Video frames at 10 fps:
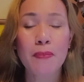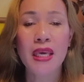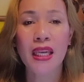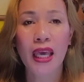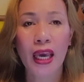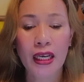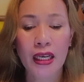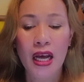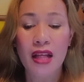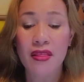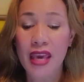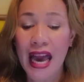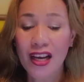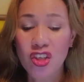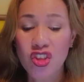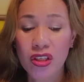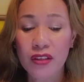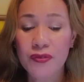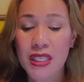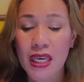meaning the
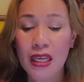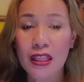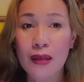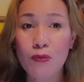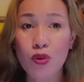action of seeing